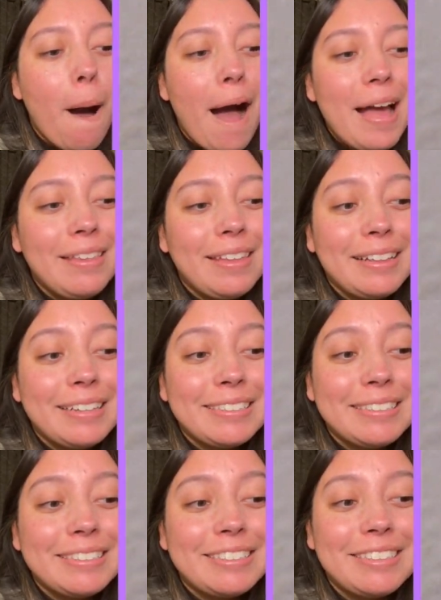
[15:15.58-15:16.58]
I think this
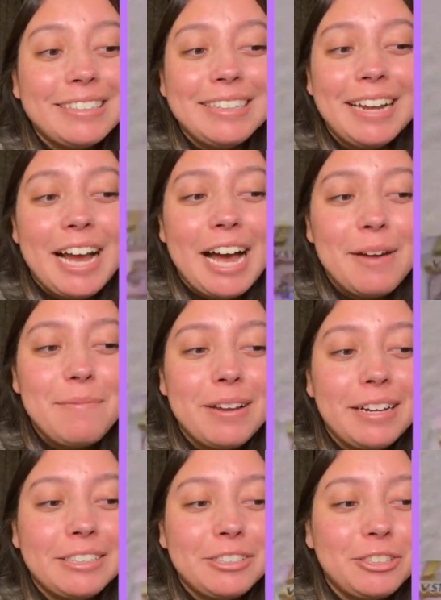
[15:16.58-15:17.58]
is good. I'm
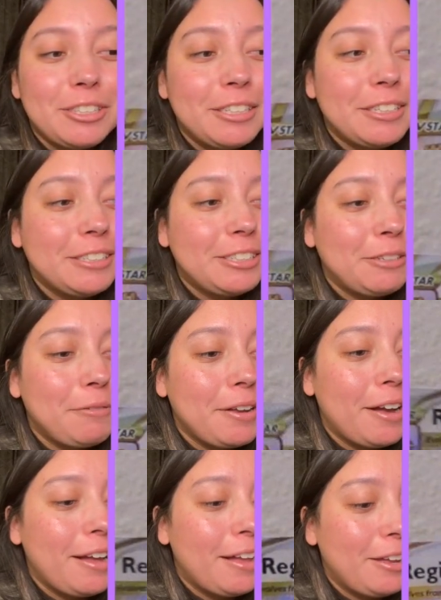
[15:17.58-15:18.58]
not sure. So we
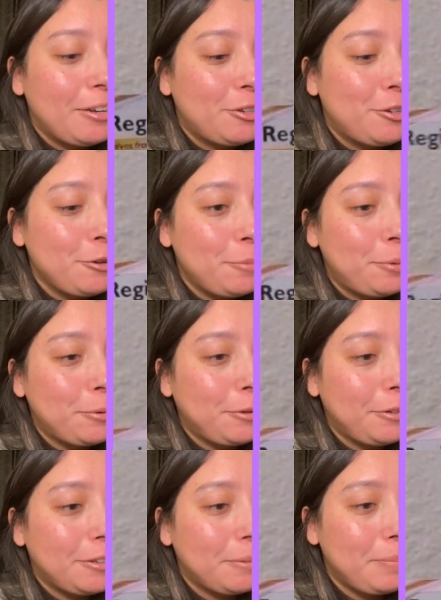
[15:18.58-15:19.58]
got two
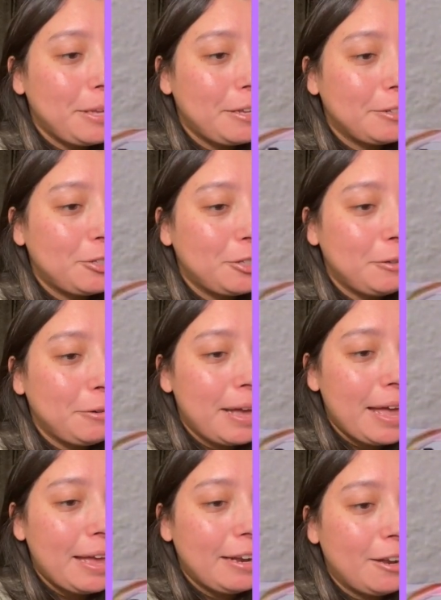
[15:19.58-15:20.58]
pulls, Pikachu
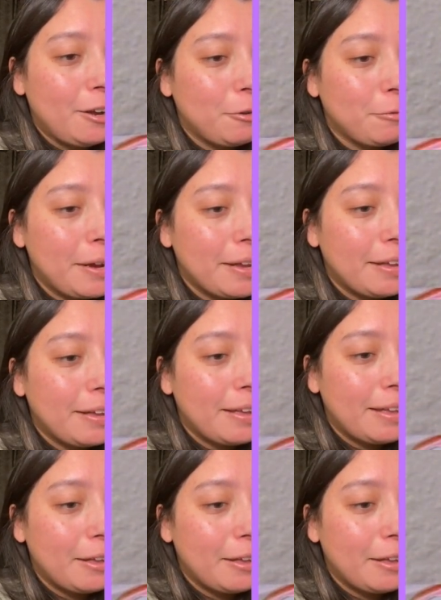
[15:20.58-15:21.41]
and a Regigigas